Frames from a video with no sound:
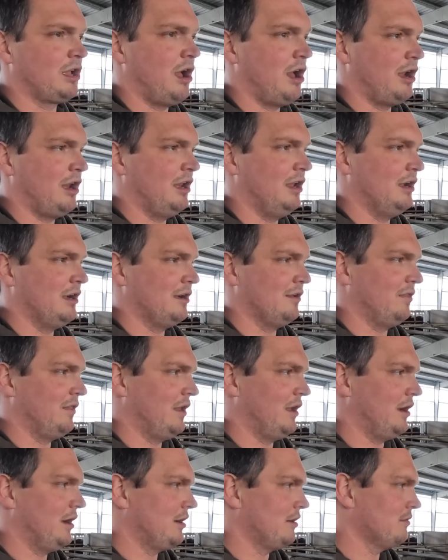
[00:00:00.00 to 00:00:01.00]
on it here and
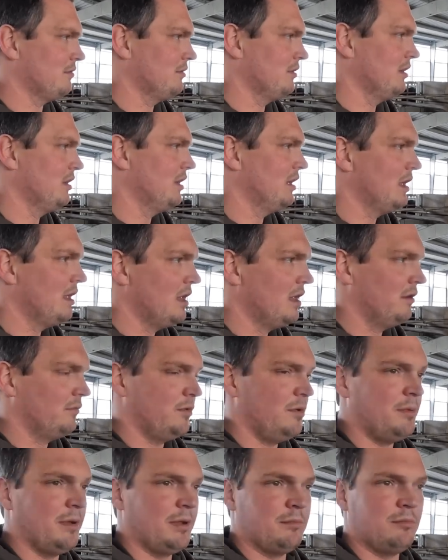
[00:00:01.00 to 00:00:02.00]
there.
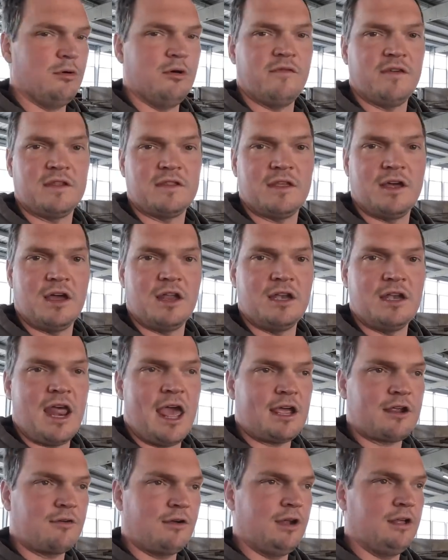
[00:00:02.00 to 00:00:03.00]
We've been moving the
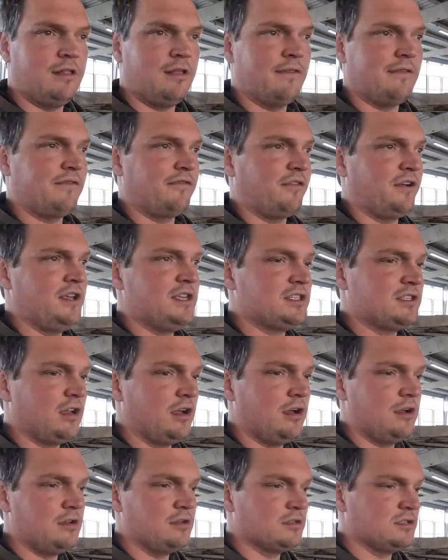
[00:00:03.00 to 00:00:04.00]
neck rail on the
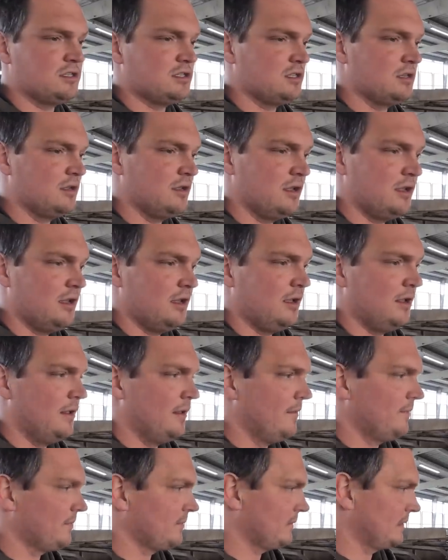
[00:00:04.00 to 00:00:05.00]
freestalls,
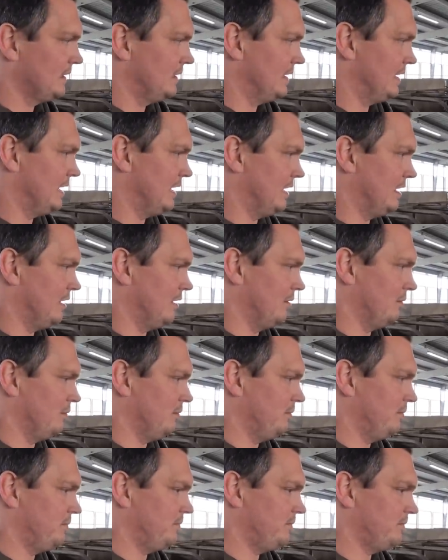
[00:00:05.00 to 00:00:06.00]

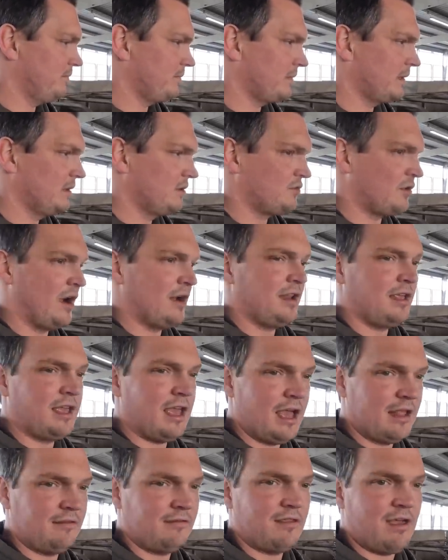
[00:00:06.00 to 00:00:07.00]
trying to
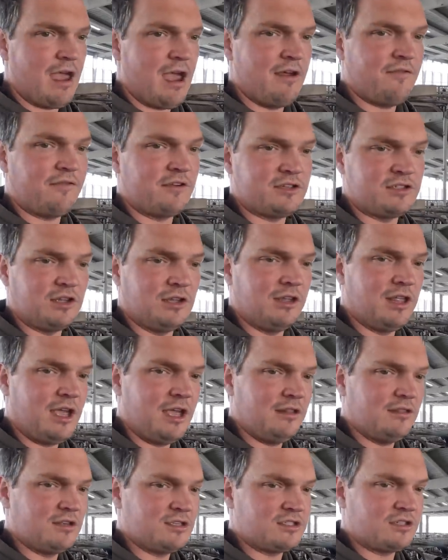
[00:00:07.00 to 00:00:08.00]
get the heifers to lay
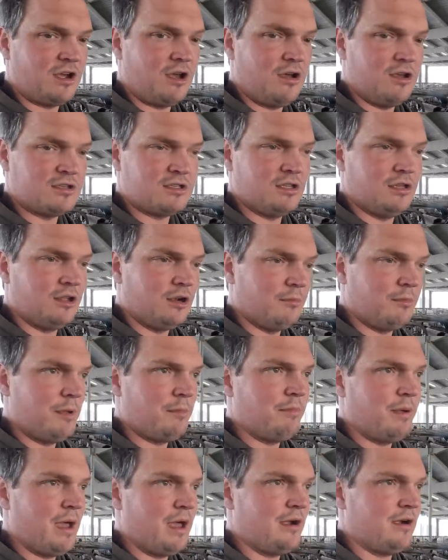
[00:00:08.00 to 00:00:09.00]
in the stalls a little
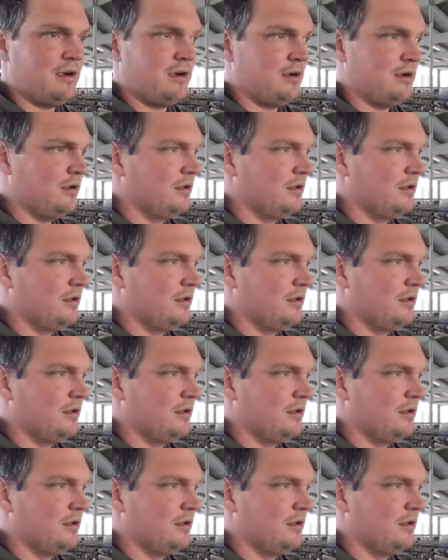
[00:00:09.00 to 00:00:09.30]
bit better.